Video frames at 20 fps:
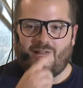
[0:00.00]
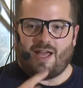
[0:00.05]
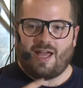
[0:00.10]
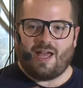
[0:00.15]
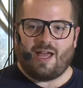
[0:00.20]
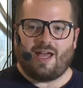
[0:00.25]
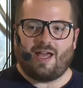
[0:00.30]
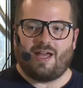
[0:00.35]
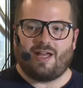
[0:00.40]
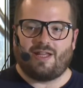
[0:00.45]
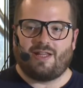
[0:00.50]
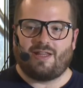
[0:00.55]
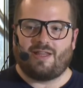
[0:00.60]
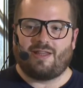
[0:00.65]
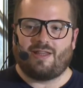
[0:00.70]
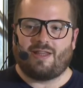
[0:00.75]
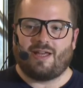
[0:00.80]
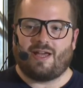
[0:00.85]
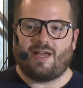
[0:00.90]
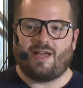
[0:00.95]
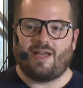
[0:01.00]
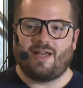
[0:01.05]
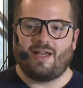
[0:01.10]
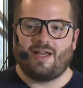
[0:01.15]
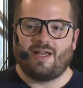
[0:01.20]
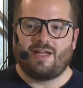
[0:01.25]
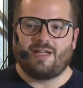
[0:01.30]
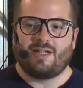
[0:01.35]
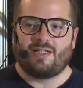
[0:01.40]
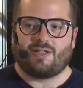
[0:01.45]
And
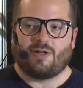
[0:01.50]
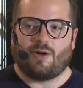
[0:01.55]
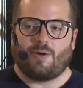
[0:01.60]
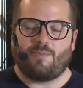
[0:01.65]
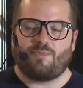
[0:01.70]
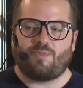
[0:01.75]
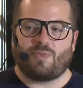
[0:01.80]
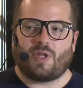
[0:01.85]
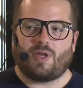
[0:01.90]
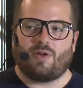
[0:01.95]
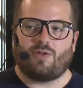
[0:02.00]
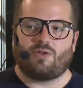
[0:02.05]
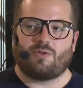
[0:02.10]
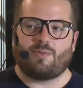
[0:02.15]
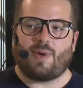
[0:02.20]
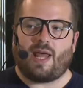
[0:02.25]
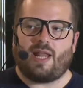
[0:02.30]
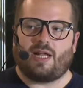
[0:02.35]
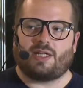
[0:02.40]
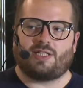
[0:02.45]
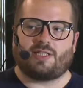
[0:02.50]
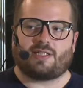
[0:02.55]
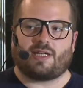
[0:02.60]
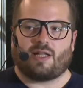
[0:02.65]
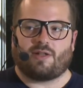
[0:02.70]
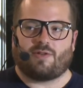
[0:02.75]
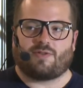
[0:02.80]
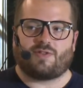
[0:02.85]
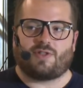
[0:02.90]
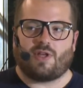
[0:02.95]
so to manage this
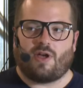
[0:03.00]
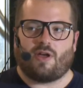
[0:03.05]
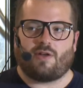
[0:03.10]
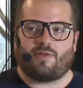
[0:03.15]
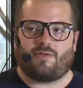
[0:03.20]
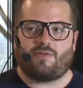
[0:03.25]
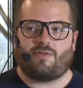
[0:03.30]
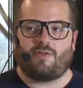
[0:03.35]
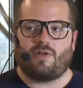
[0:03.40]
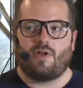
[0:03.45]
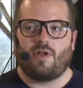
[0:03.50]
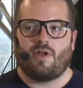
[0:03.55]
kind of stuff,